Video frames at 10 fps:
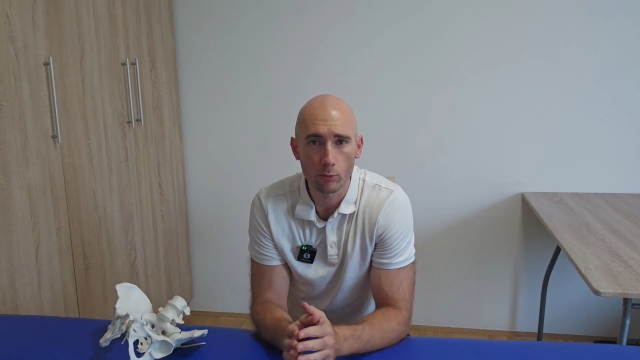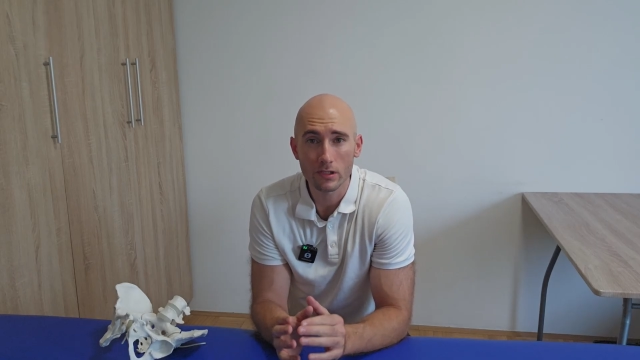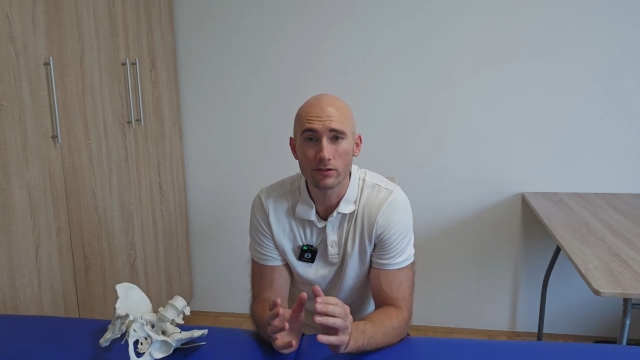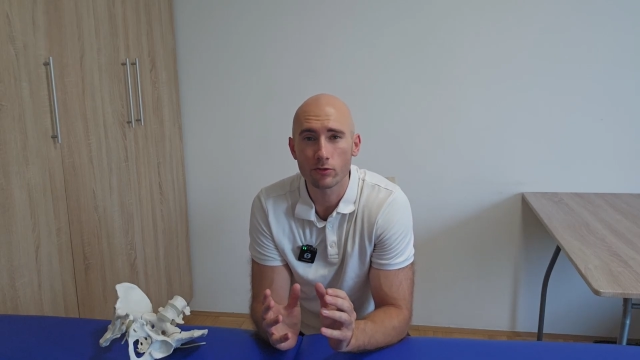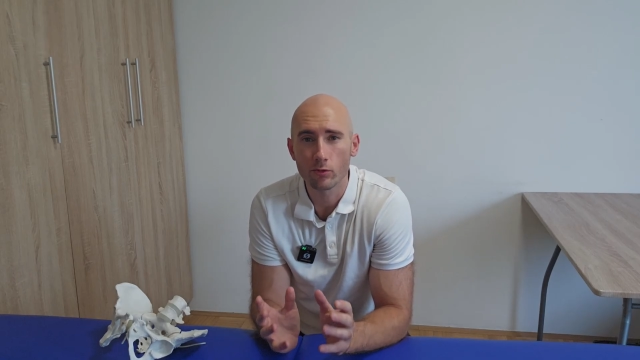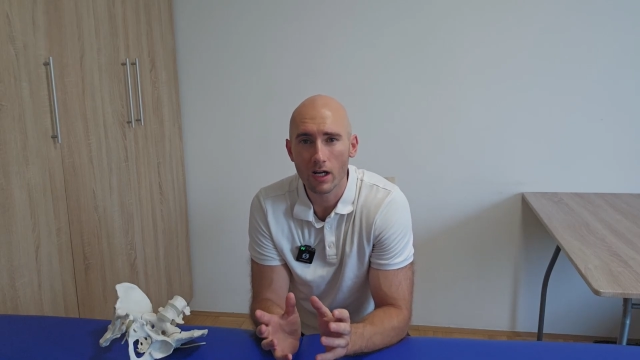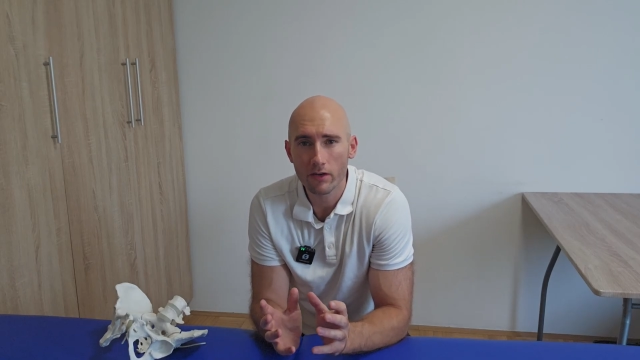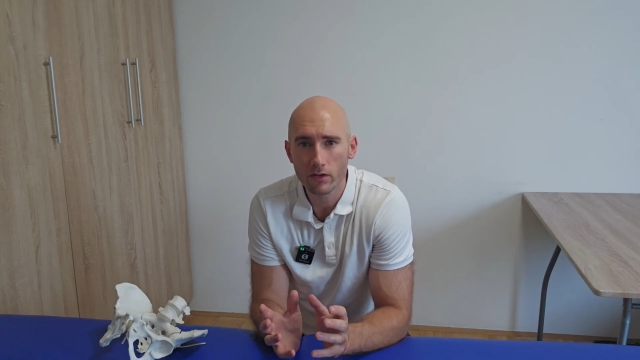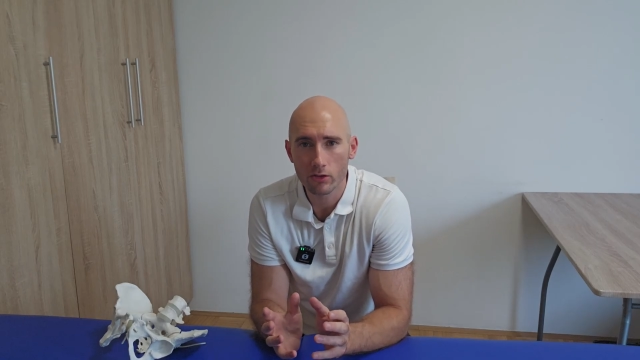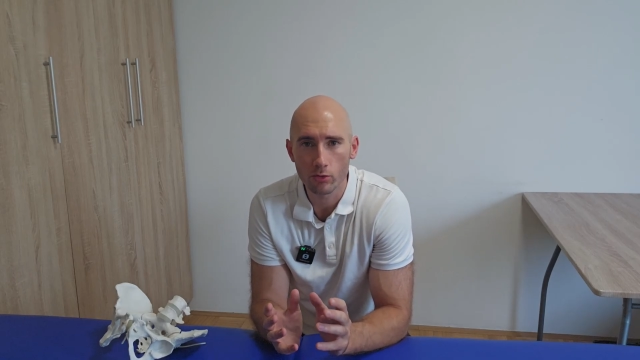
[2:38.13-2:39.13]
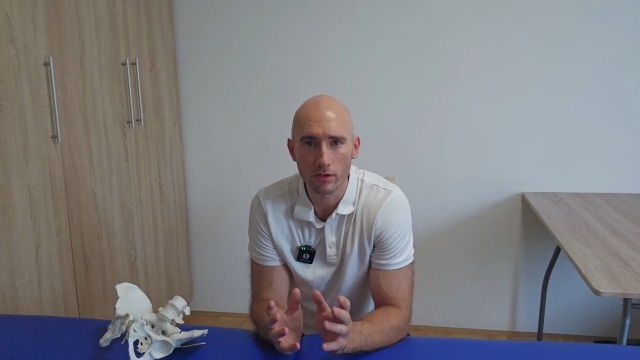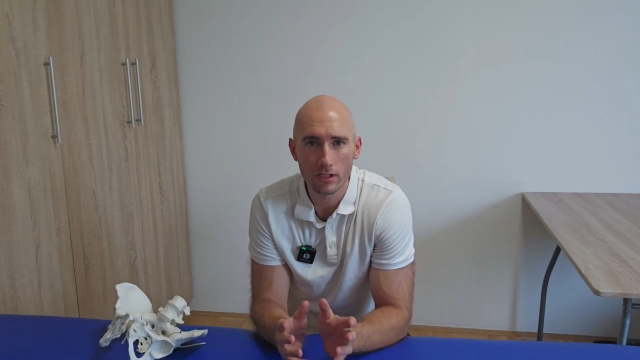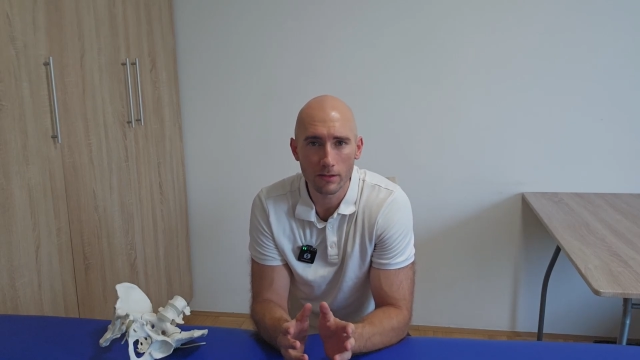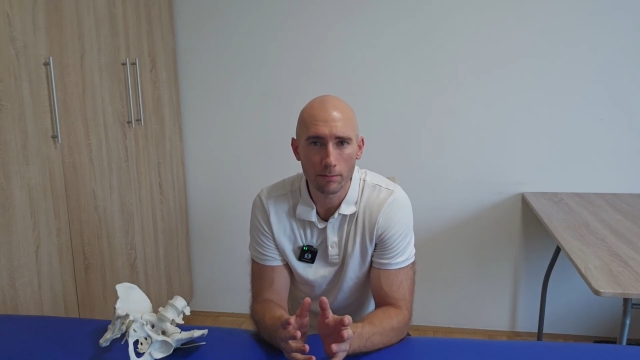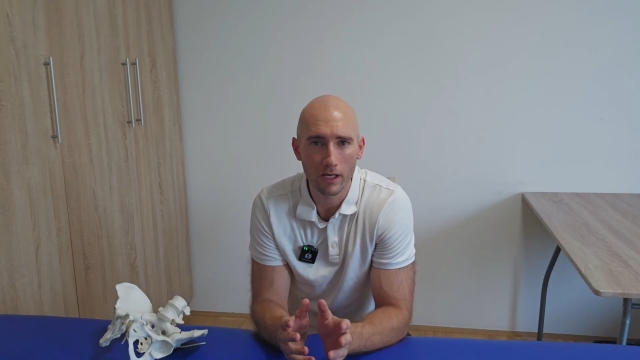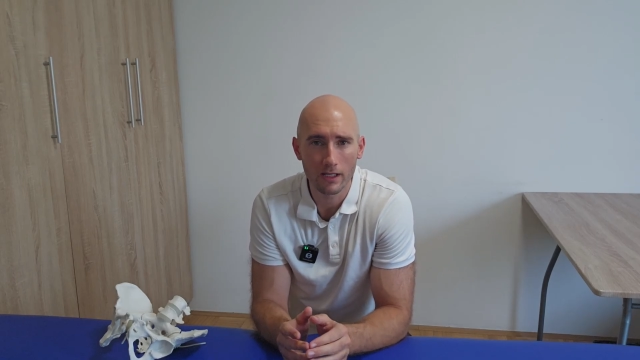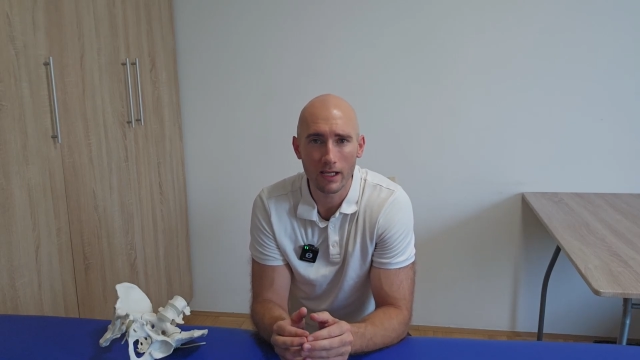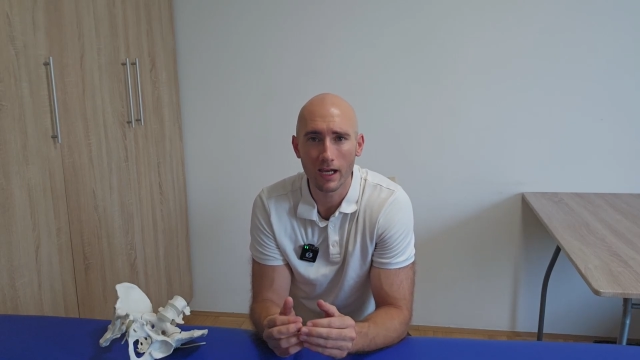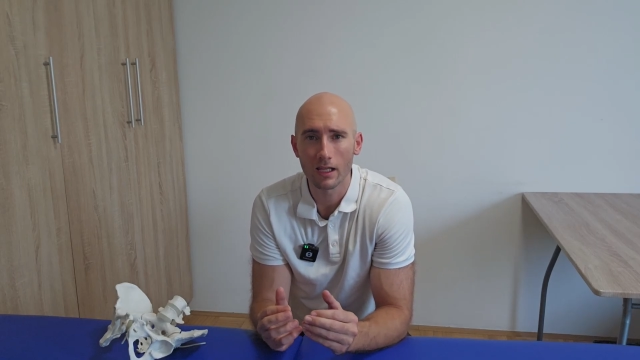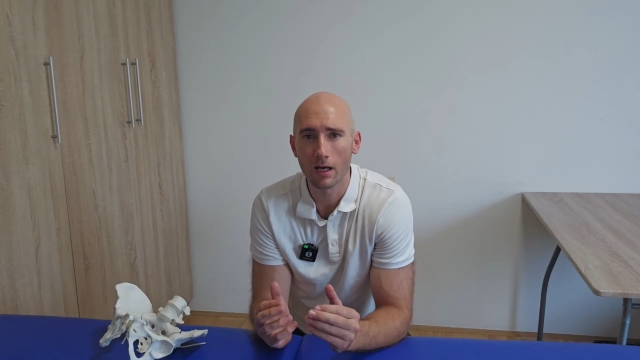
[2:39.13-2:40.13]
what's driving your knee pain
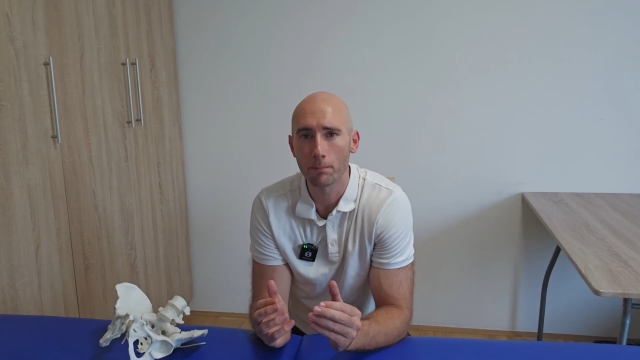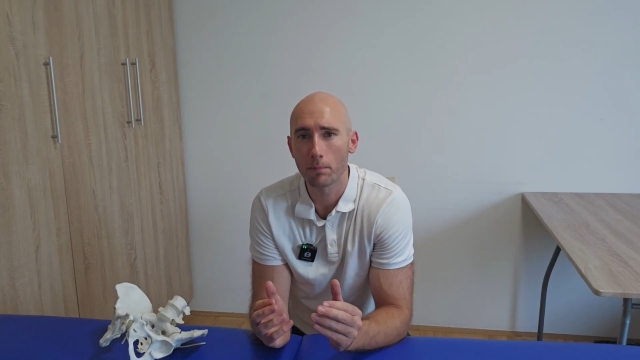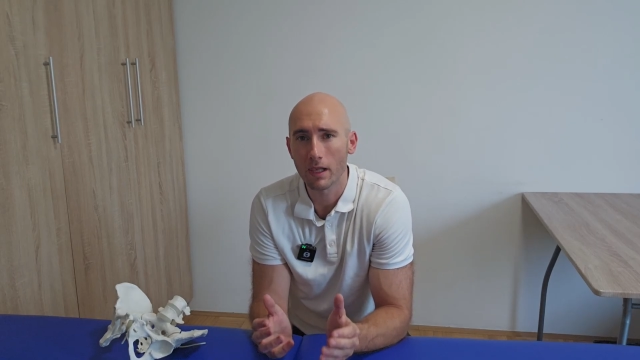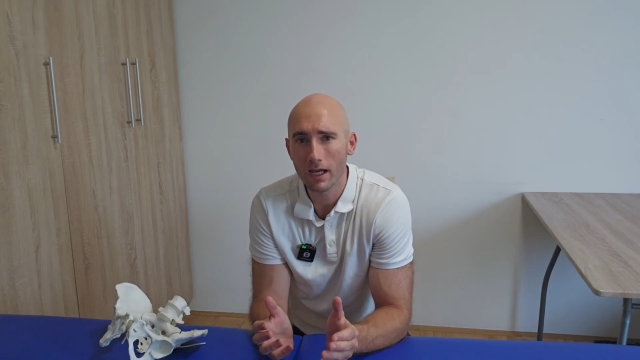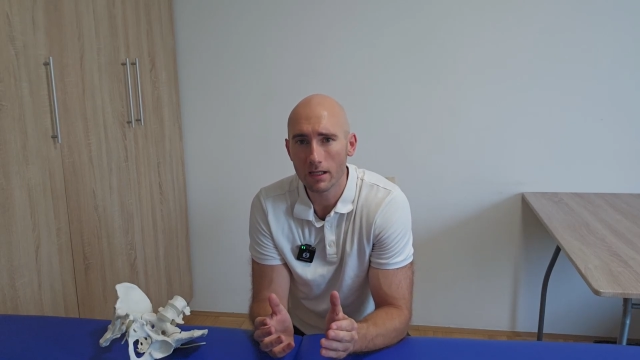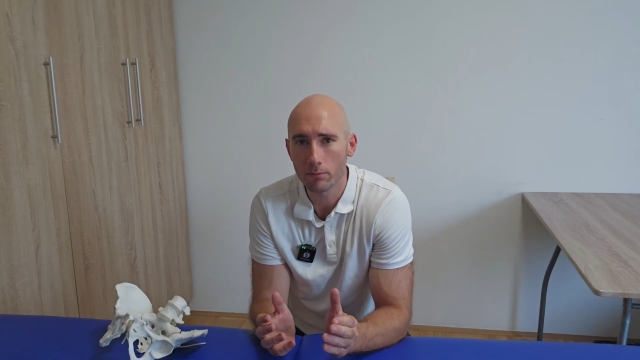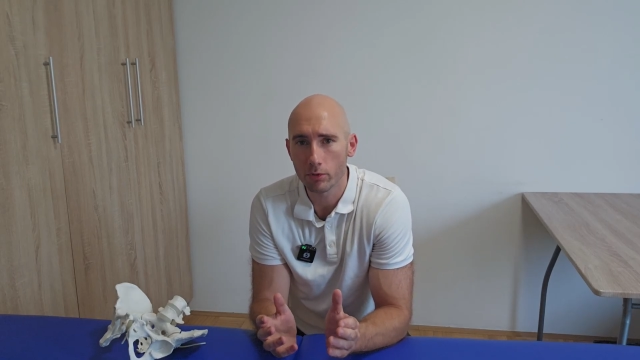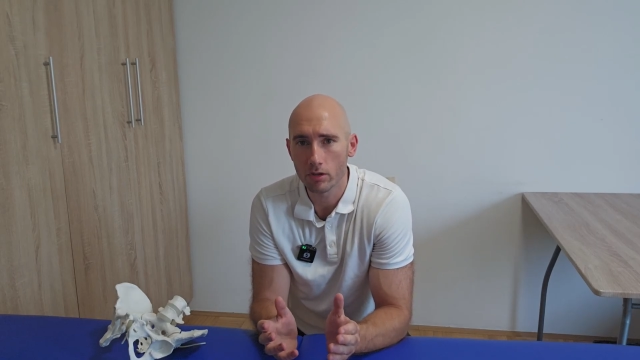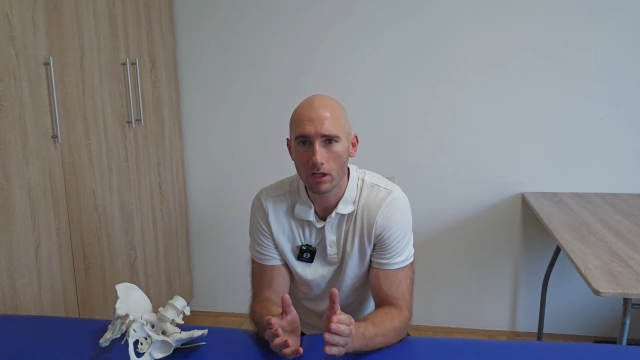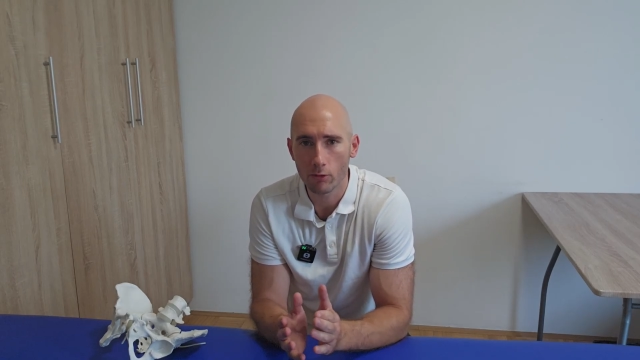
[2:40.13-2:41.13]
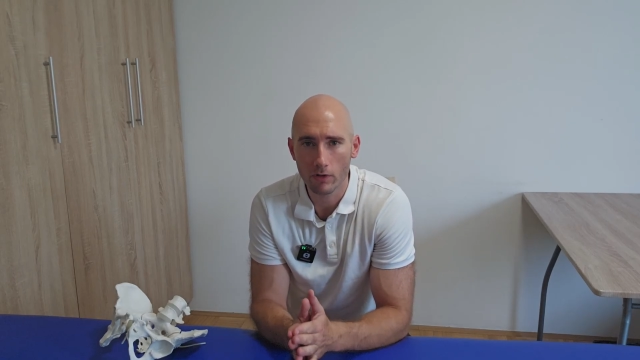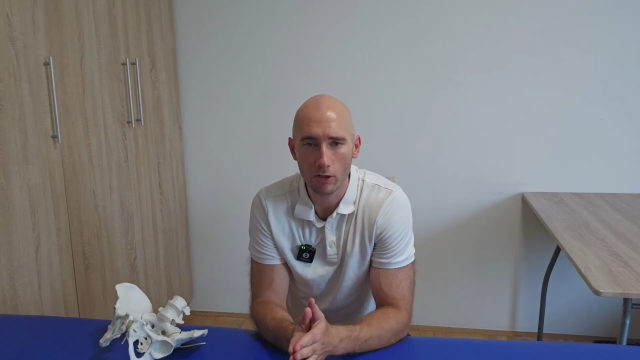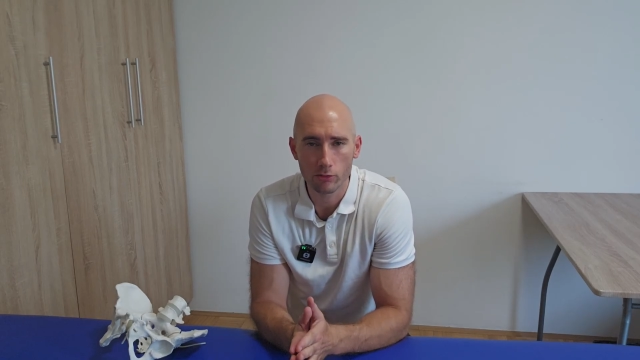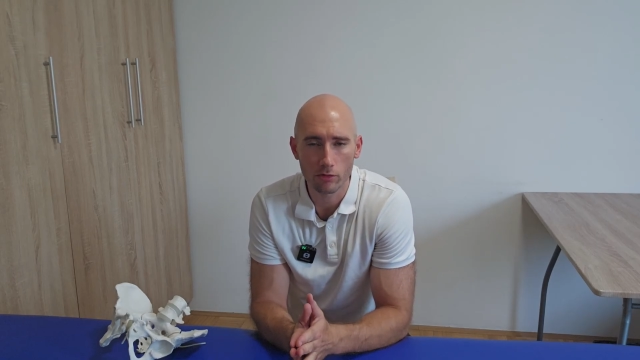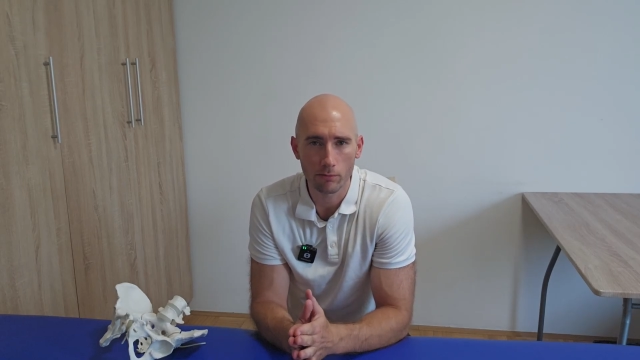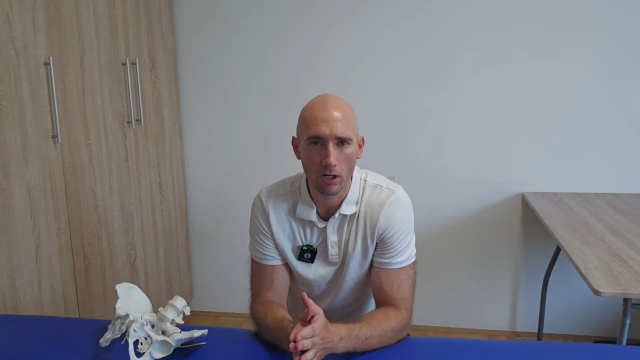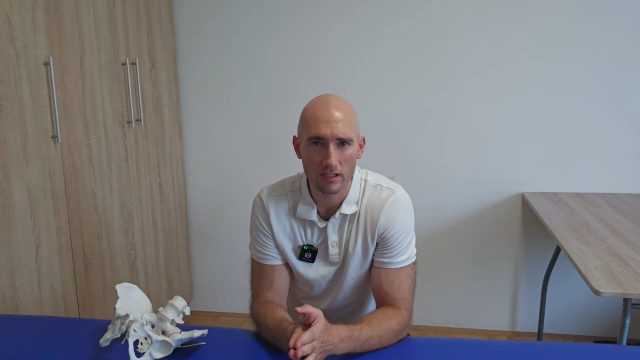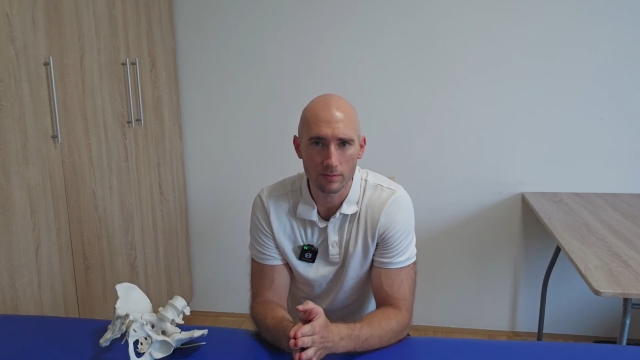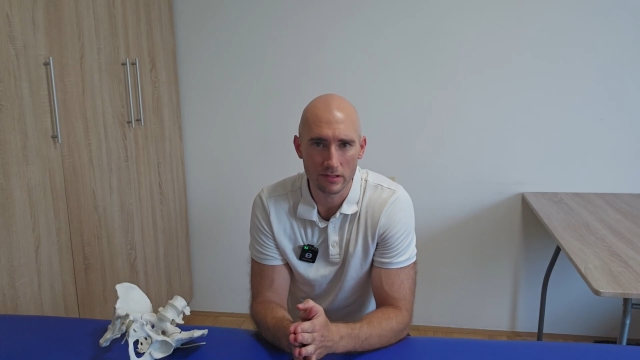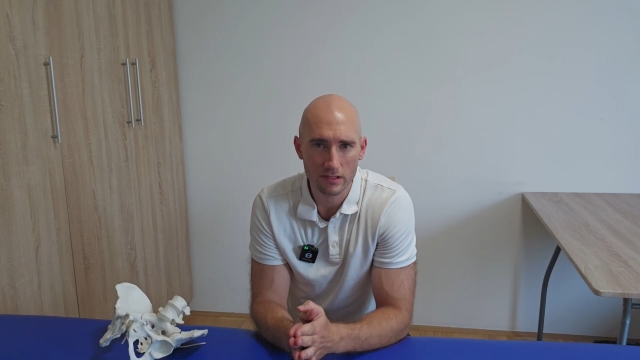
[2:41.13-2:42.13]
and a plan built around your
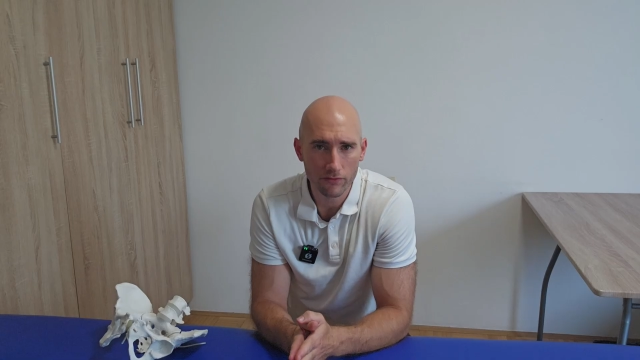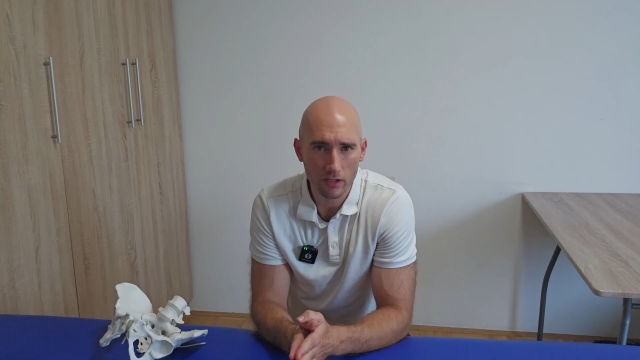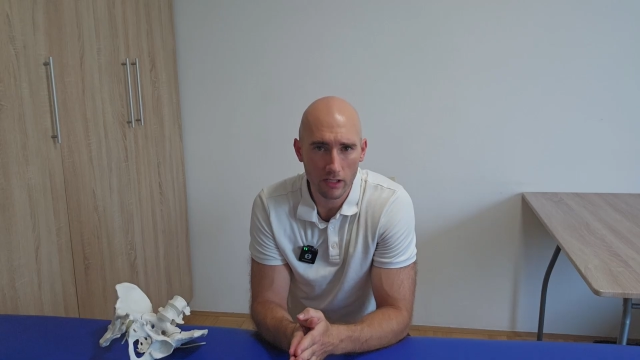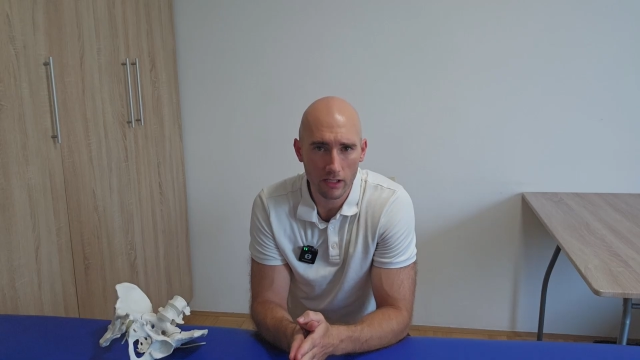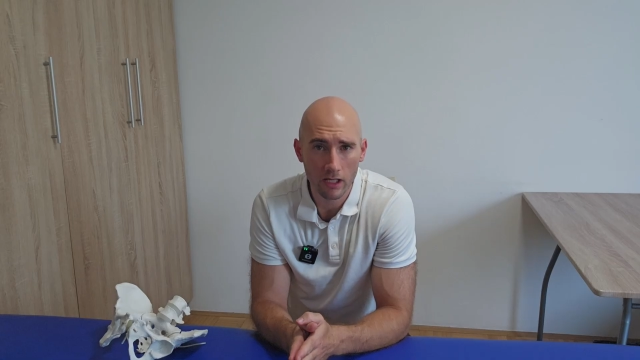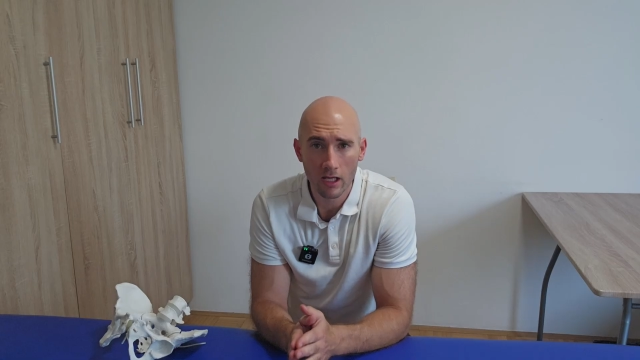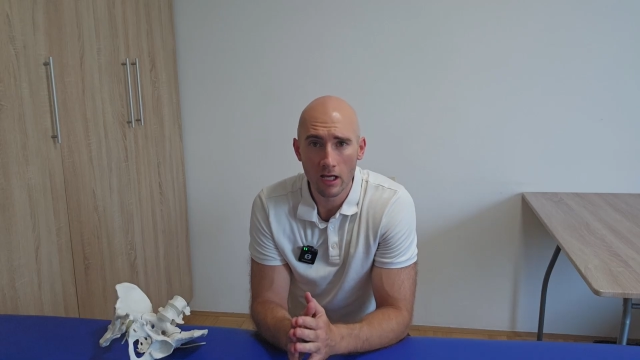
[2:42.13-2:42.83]
body specifically,